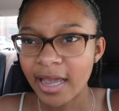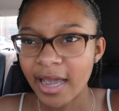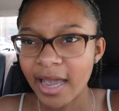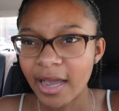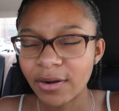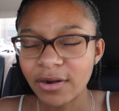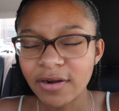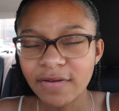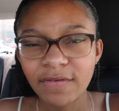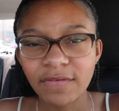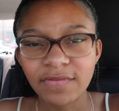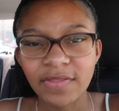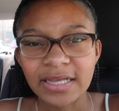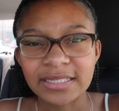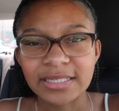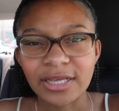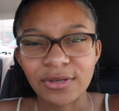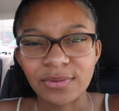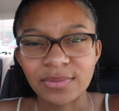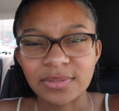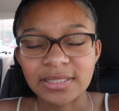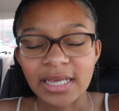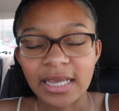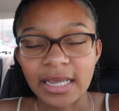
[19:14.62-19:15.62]
I don't even know if that's how
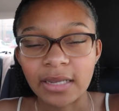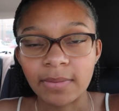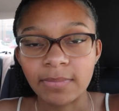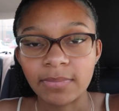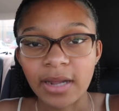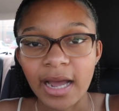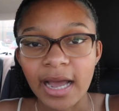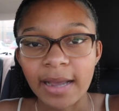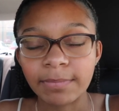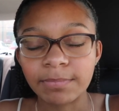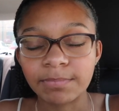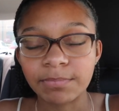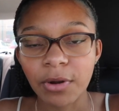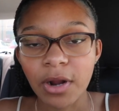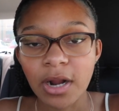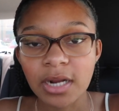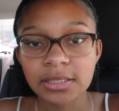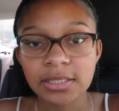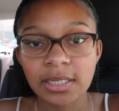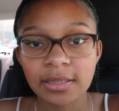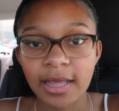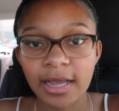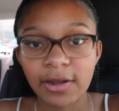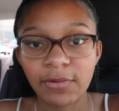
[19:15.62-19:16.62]
you say it, but I
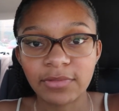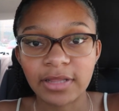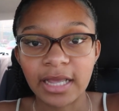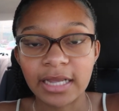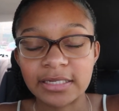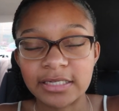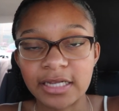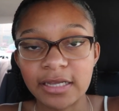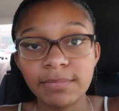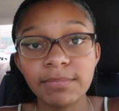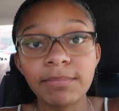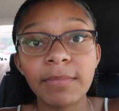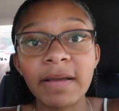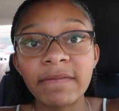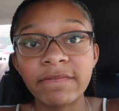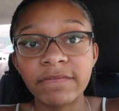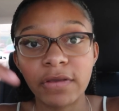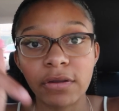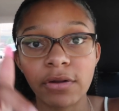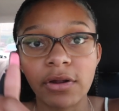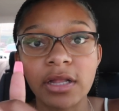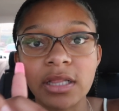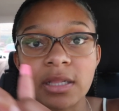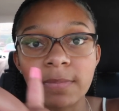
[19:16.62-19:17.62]
personally like when they dip my
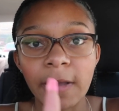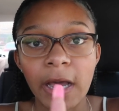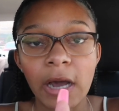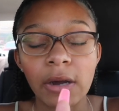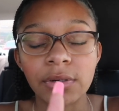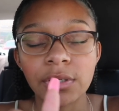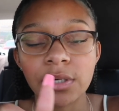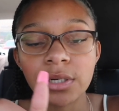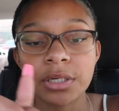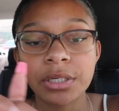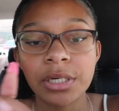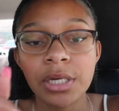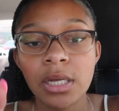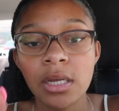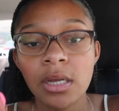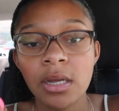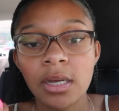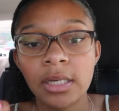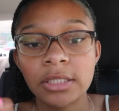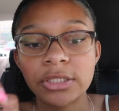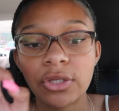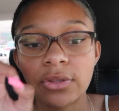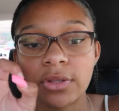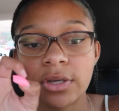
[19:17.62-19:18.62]
finger in the powder
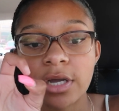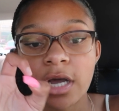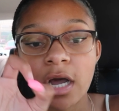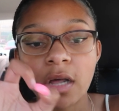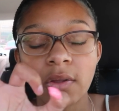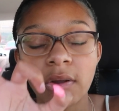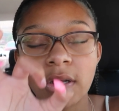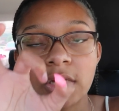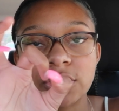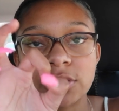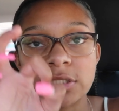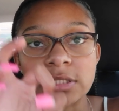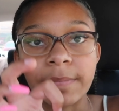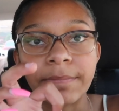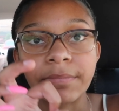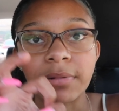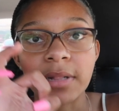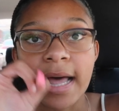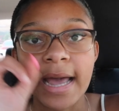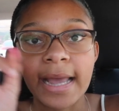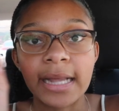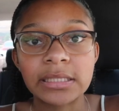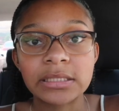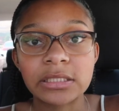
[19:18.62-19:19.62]
so the color can just
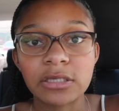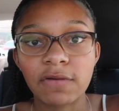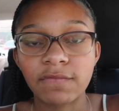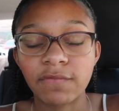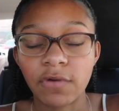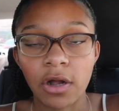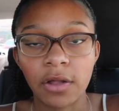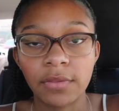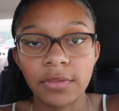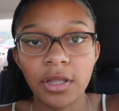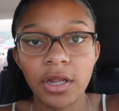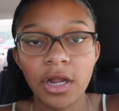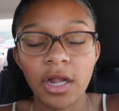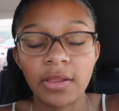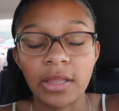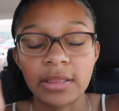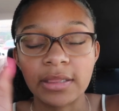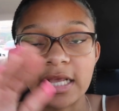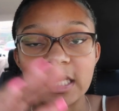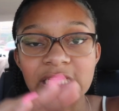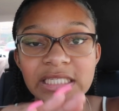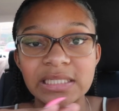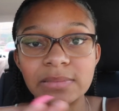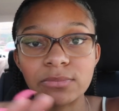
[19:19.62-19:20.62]
apply itself on there and then
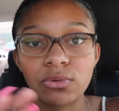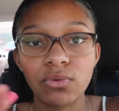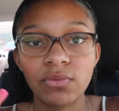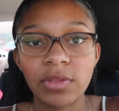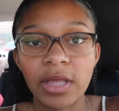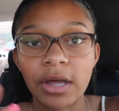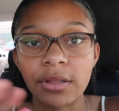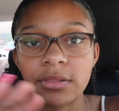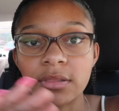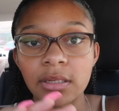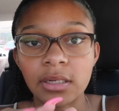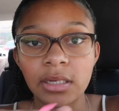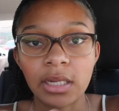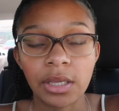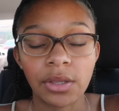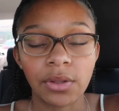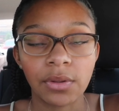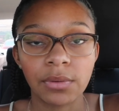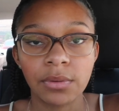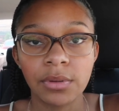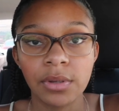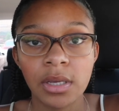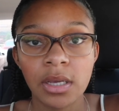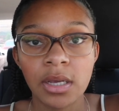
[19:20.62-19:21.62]
they smooth out the
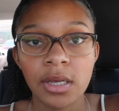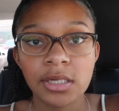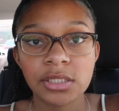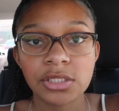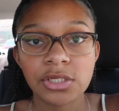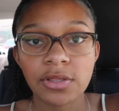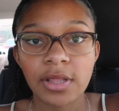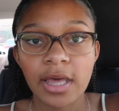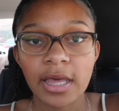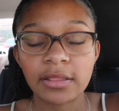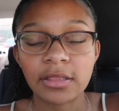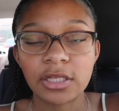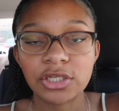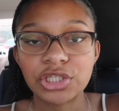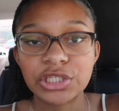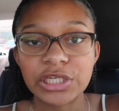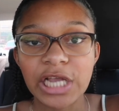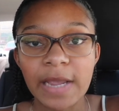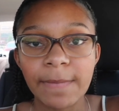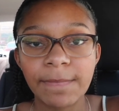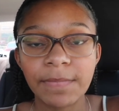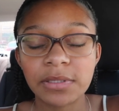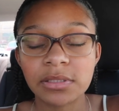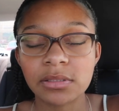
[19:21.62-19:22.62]
nail so that the
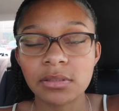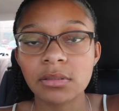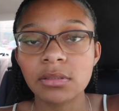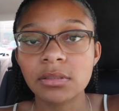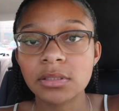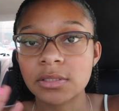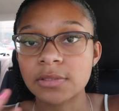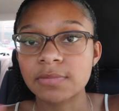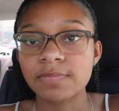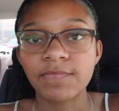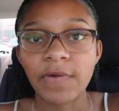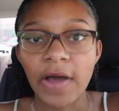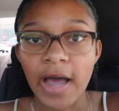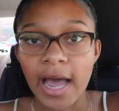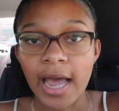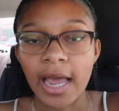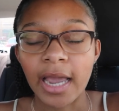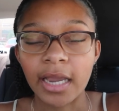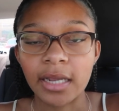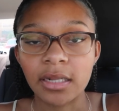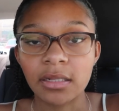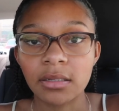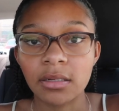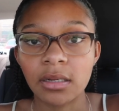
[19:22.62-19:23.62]
shape is,
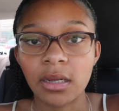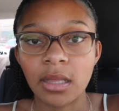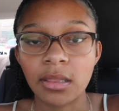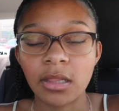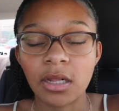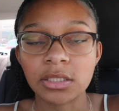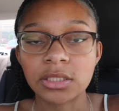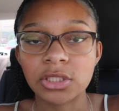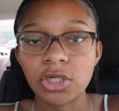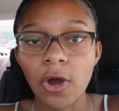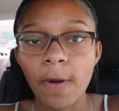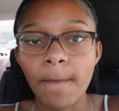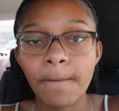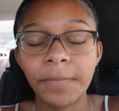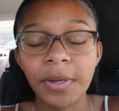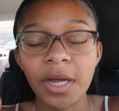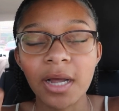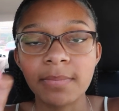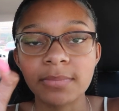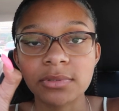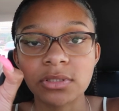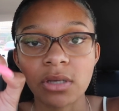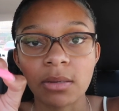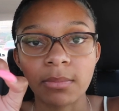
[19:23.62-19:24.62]
fine and there's no
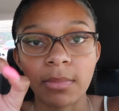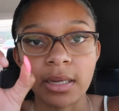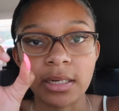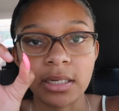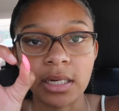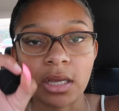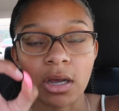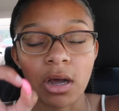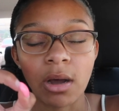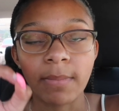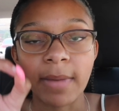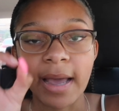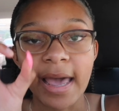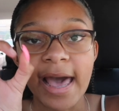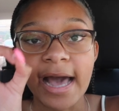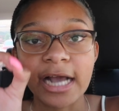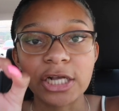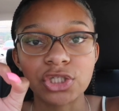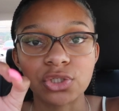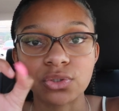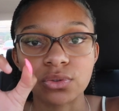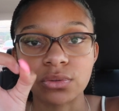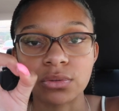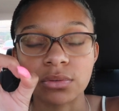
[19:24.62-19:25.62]
bumps on my nail, on my
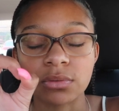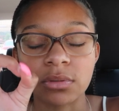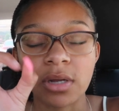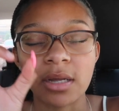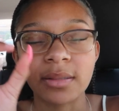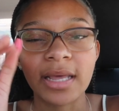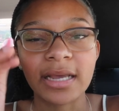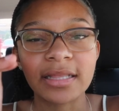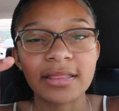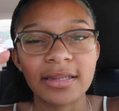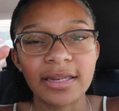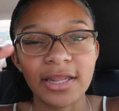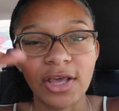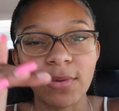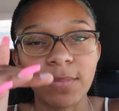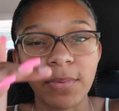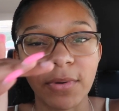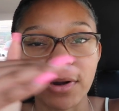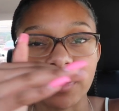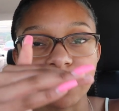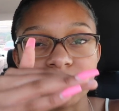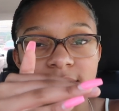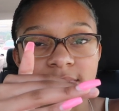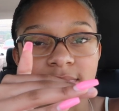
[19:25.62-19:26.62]
actual, on like the nail
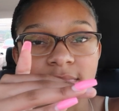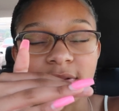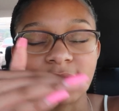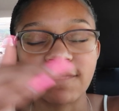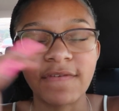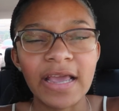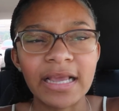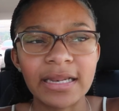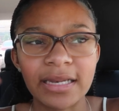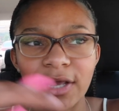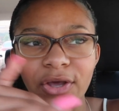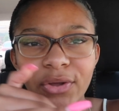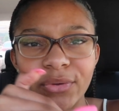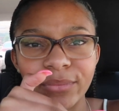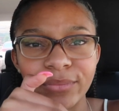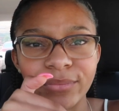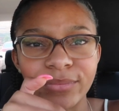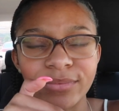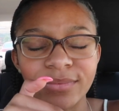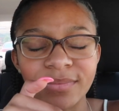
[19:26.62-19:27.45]
part, the fake nail.